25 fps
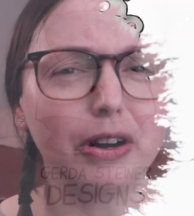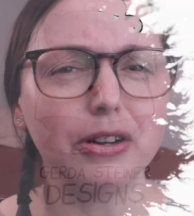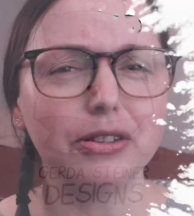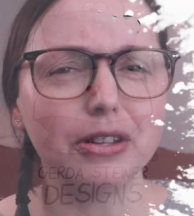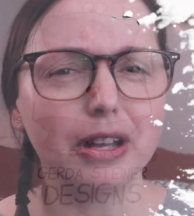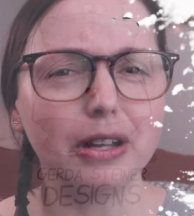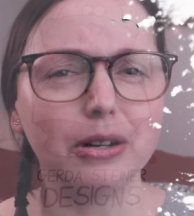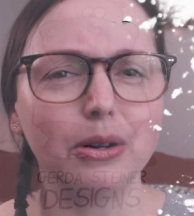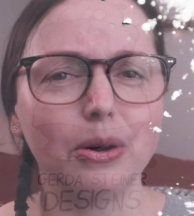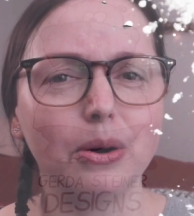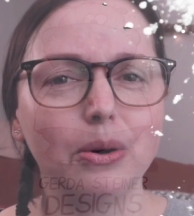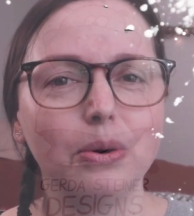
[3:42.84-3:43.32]
as I
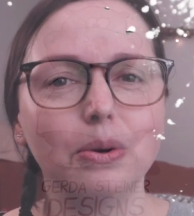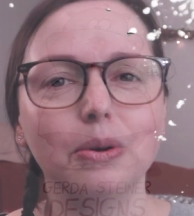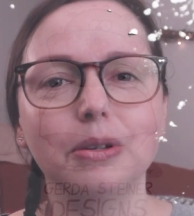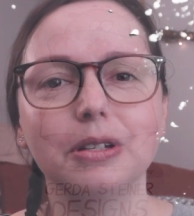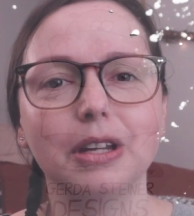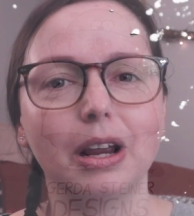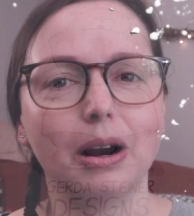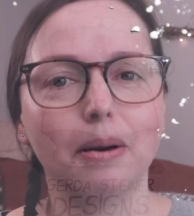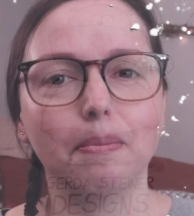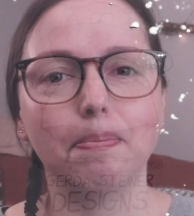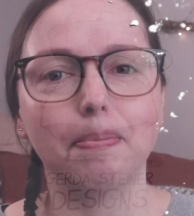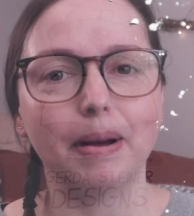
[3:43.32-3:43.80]
know, they
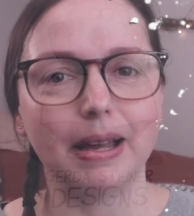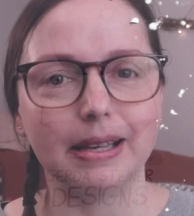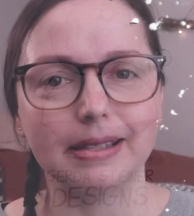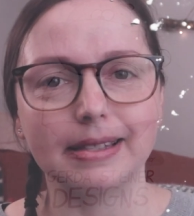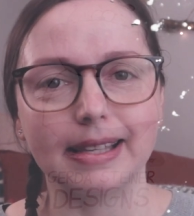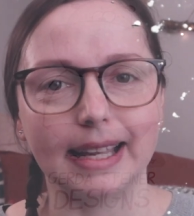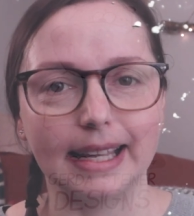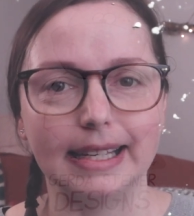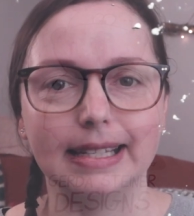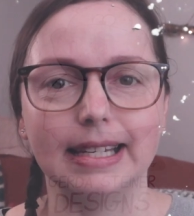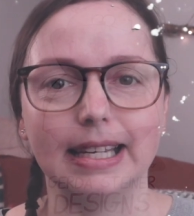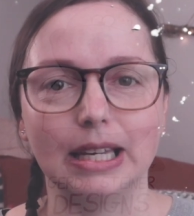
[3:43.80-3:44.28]
are based
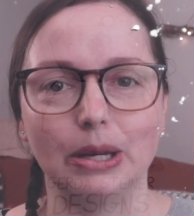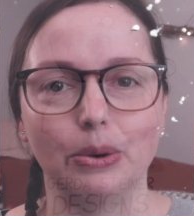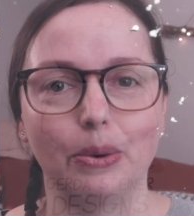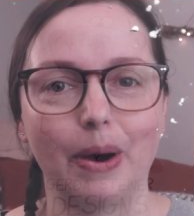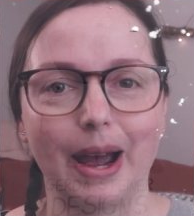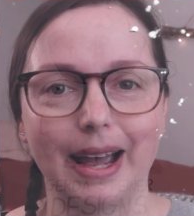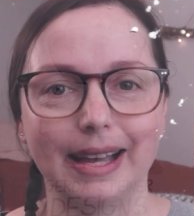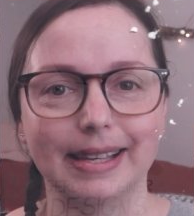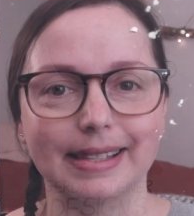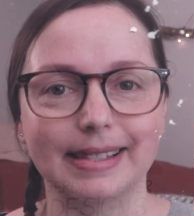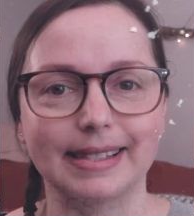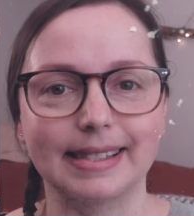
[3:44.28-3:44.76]
in the
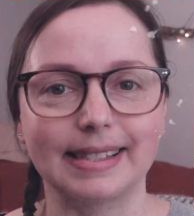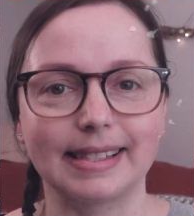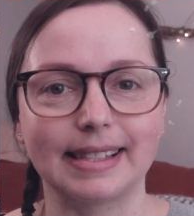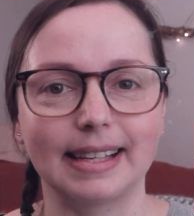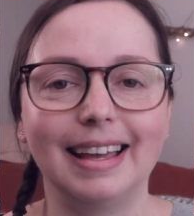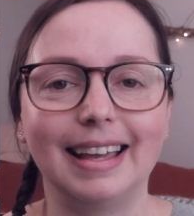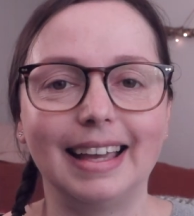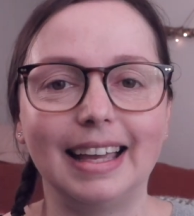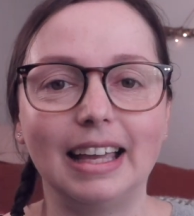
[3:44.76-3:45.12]
US.